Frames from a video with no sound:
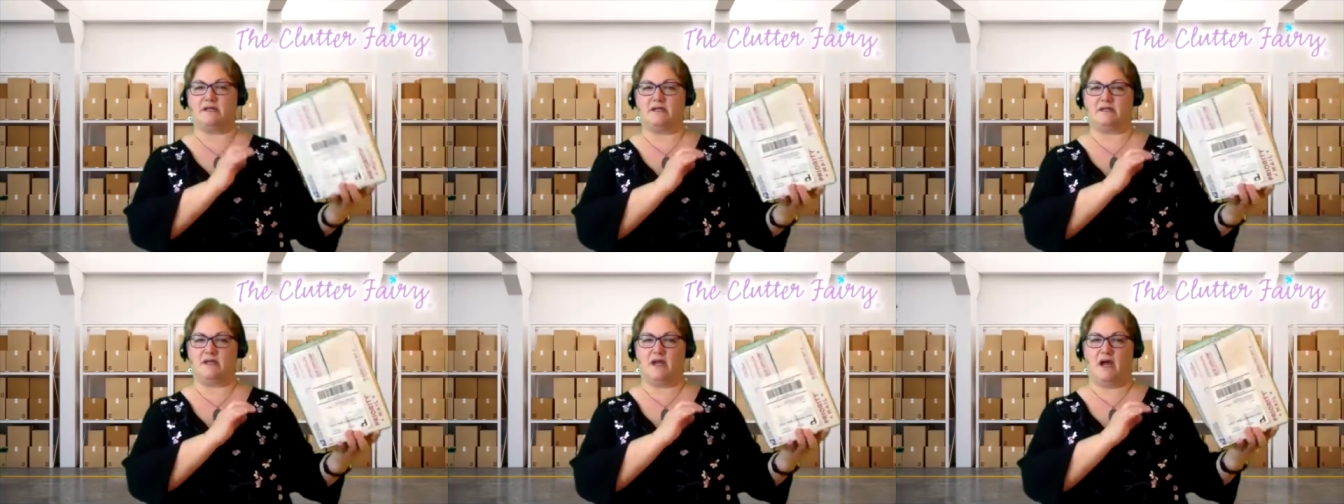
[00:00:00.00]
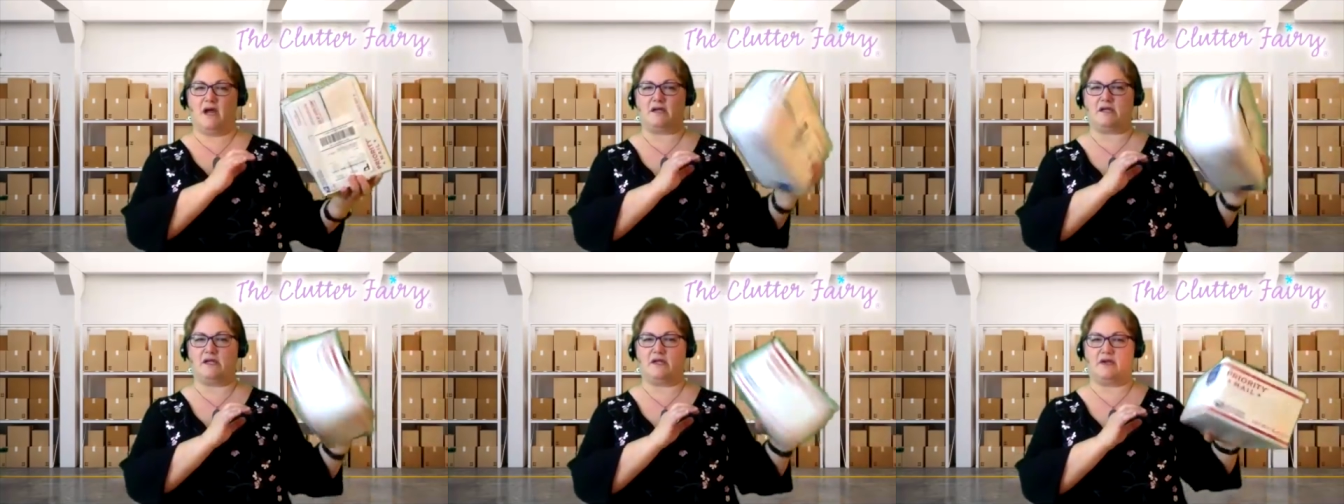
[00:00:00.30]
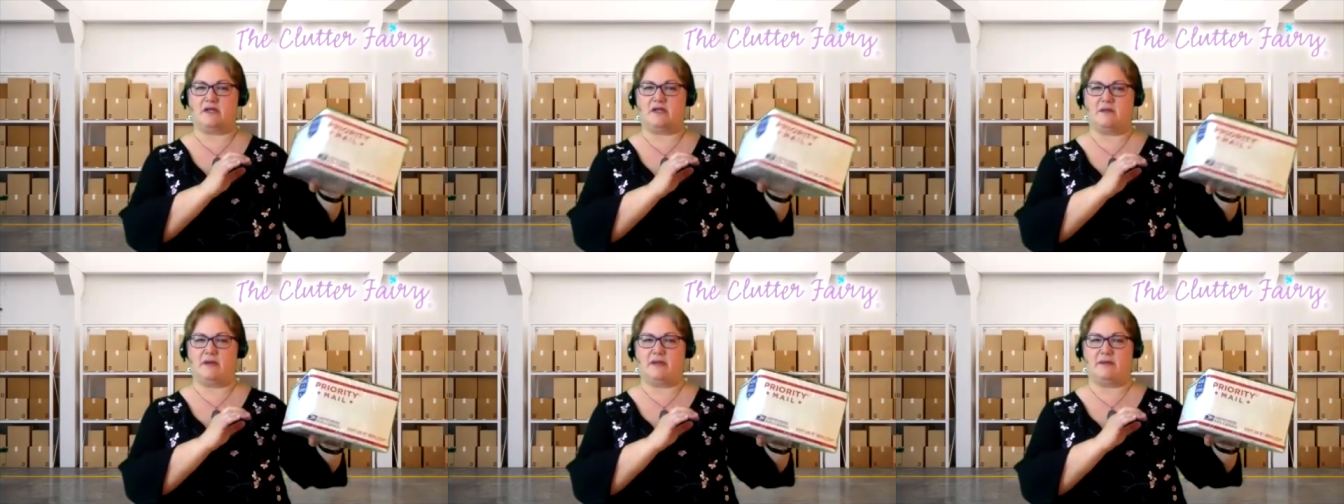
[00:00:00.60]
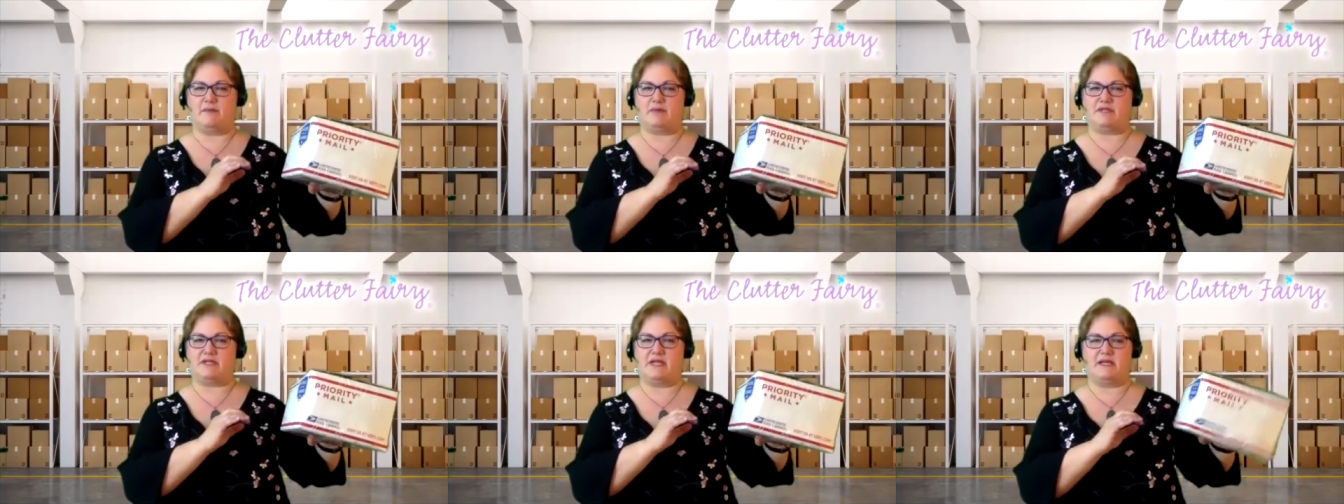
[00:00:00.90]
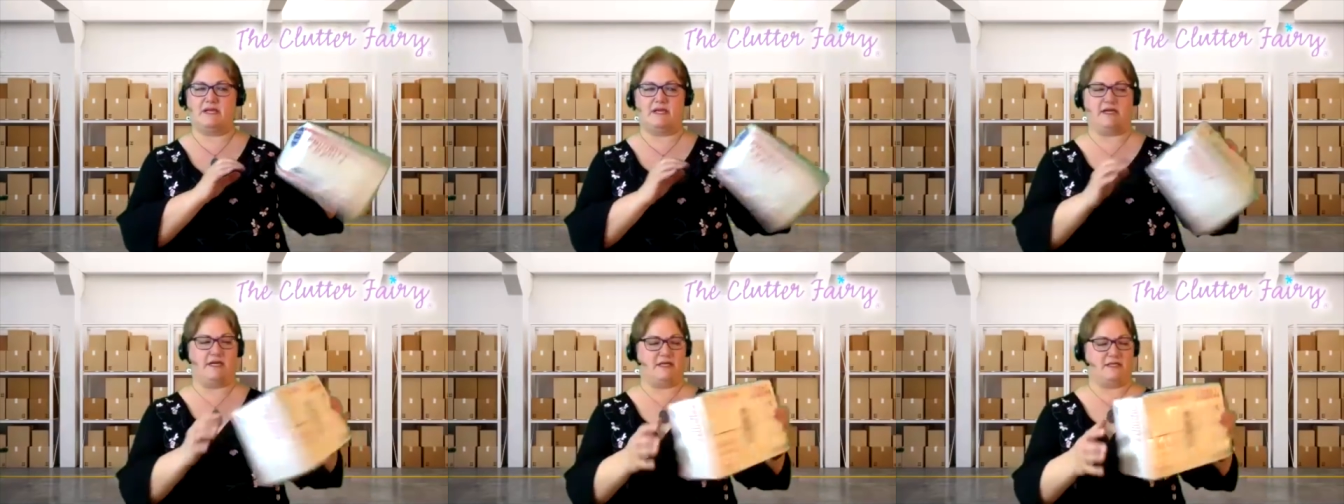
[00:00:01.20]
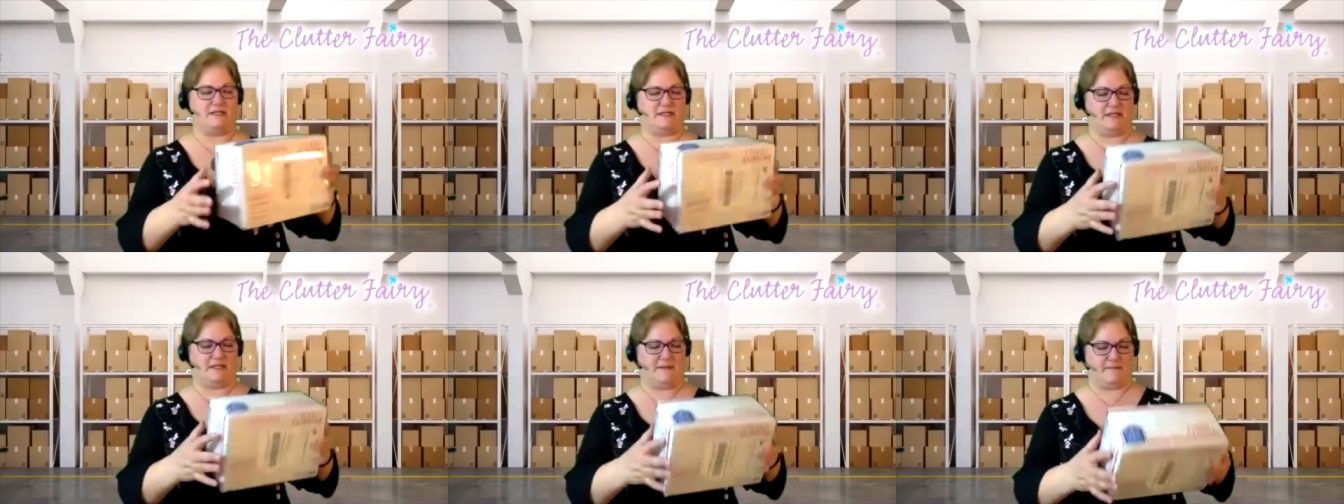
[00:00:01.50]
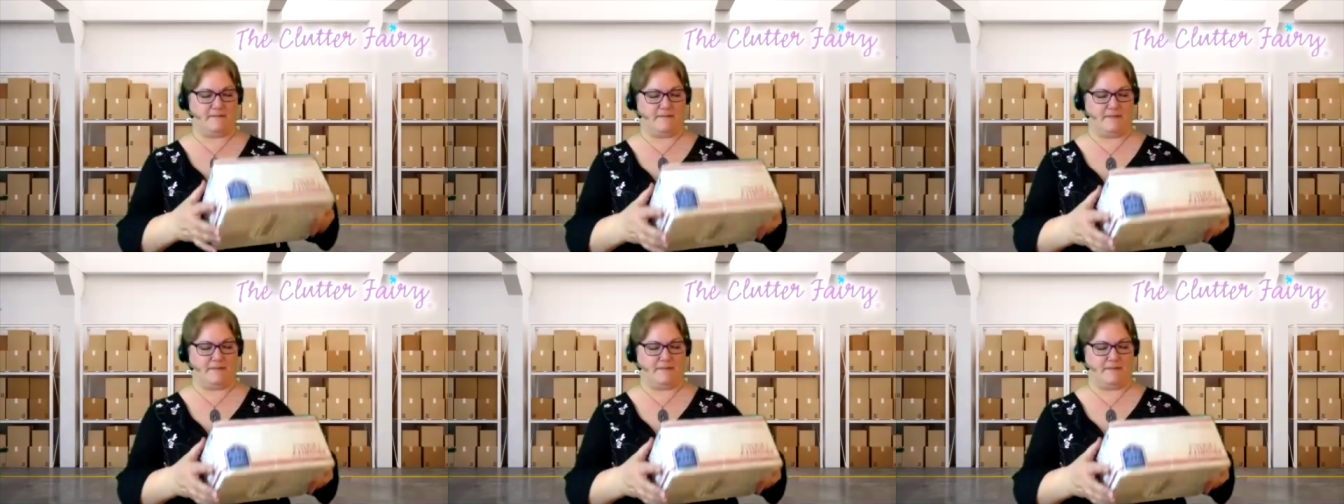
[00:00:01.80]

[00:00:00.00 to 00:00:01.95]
It's not clearly, but pretend it is.